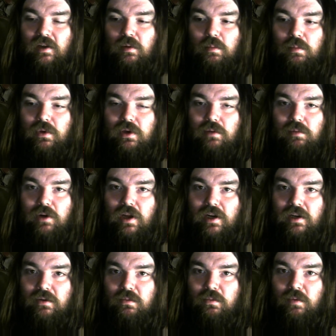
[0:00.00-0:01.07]
But I
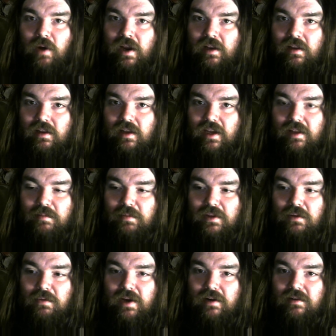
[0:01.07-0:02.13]
didn't write
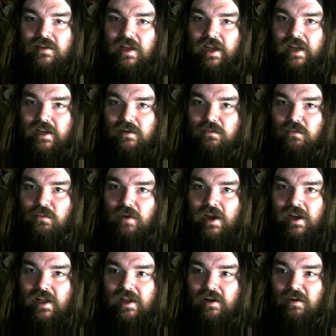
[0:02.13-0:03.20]
the writer's like, I didn't
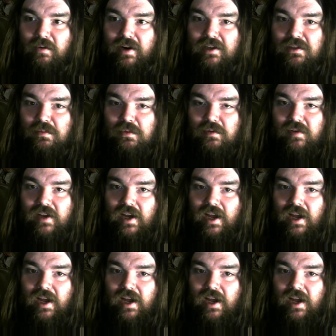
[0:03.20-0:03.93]
write a Hellraiser movie.